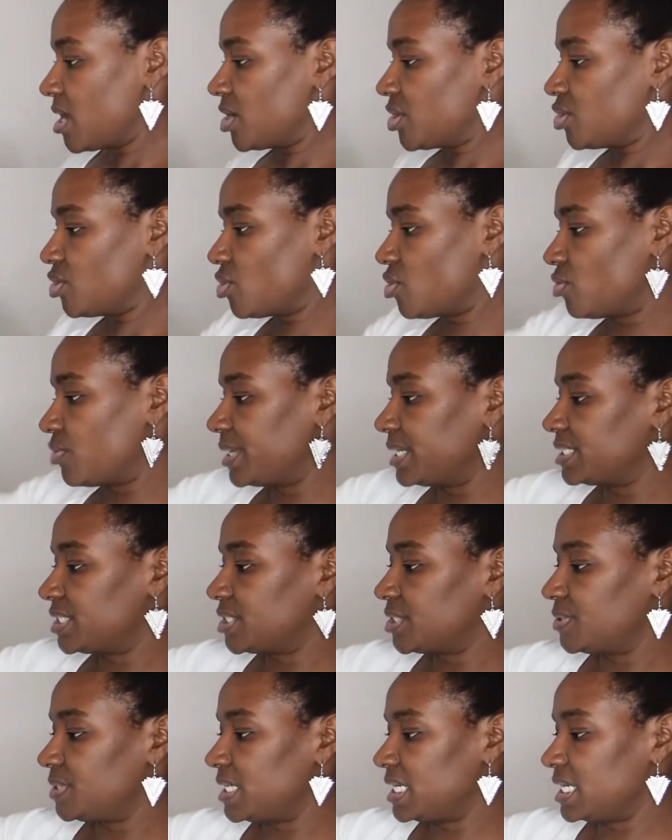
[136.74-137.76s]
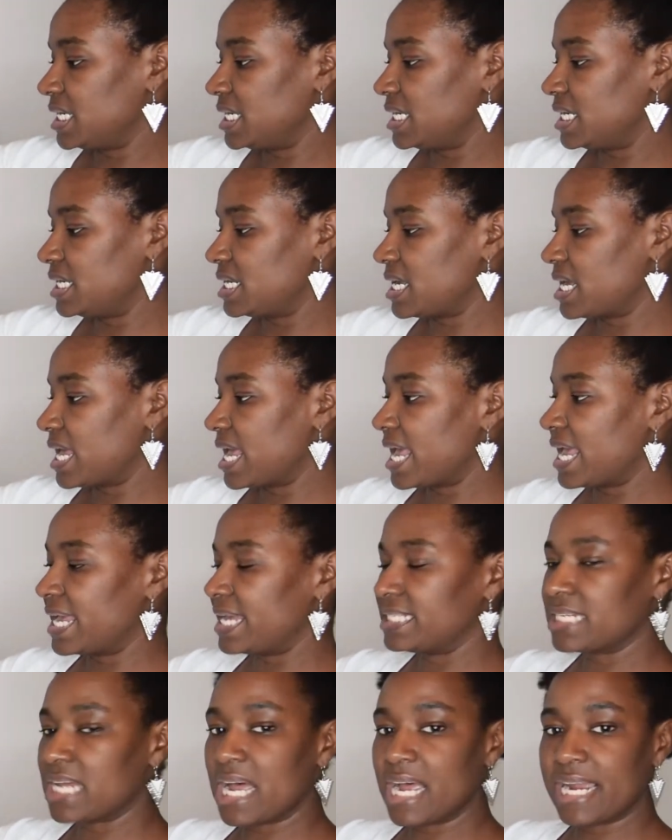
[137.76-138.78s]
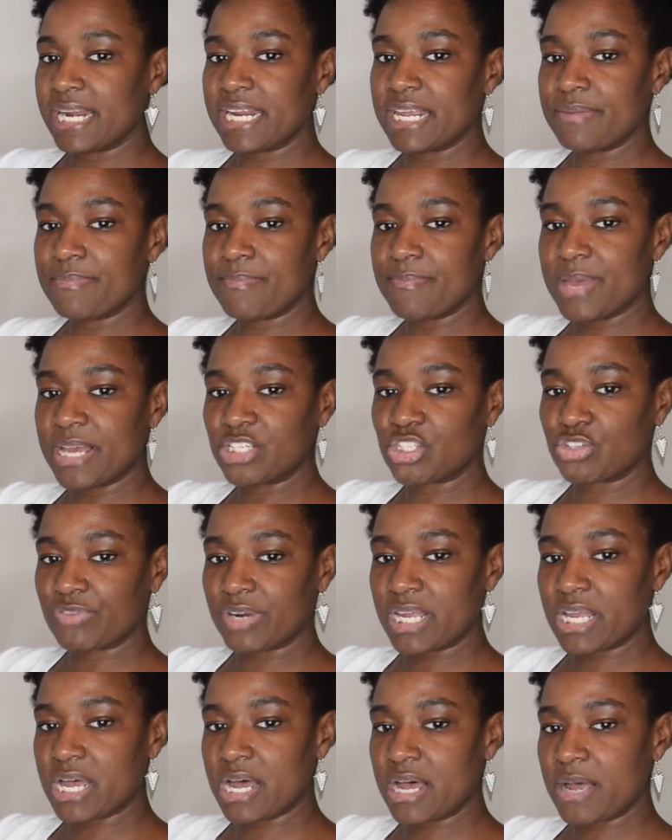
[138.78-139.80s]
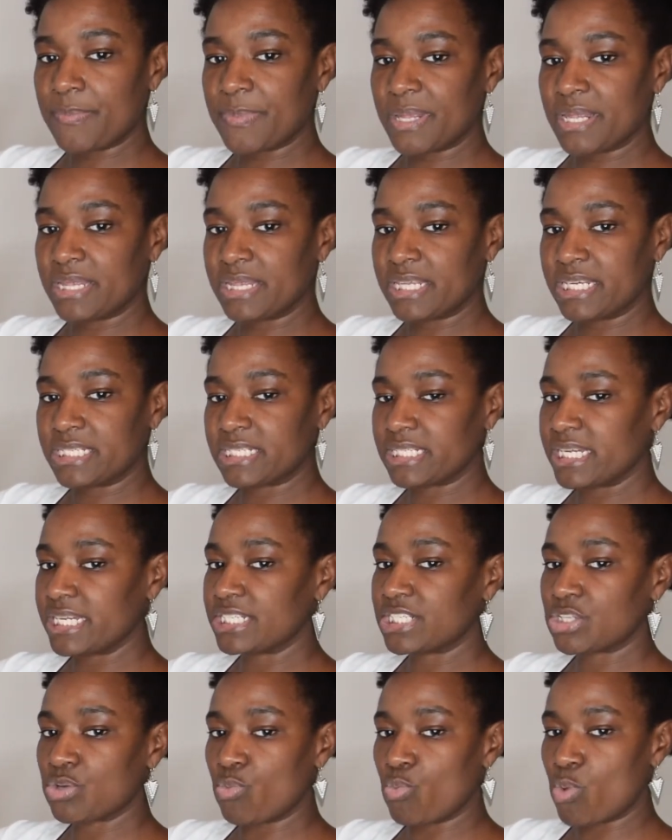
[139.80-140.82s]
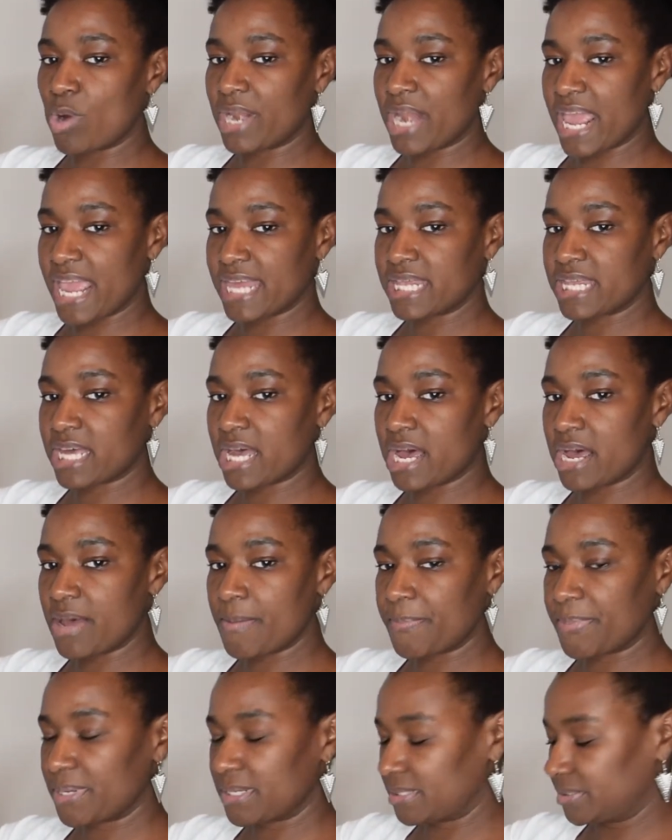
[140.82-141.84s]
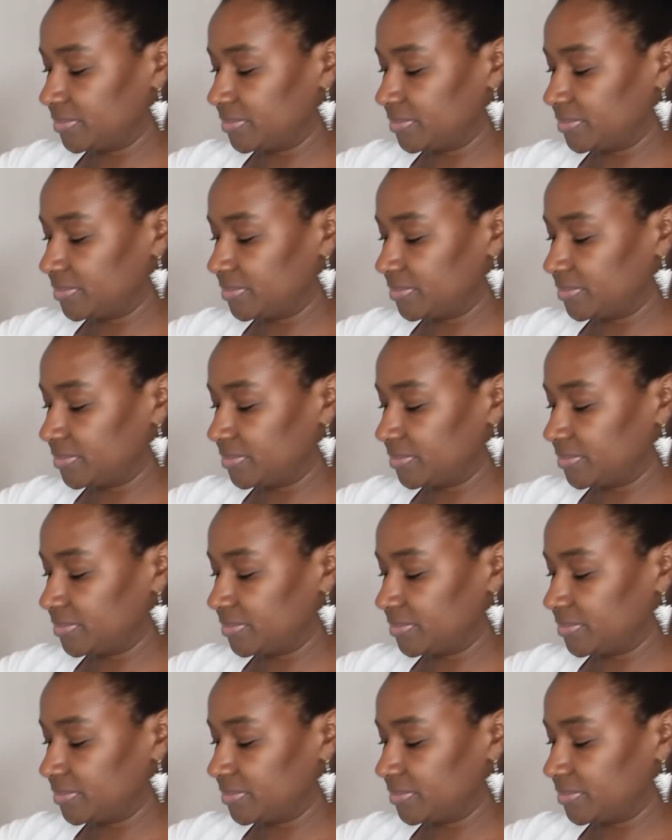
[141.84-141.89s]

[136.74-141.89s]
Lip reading: You're going to need a tiny measuring cup. This is the 1/8 cup.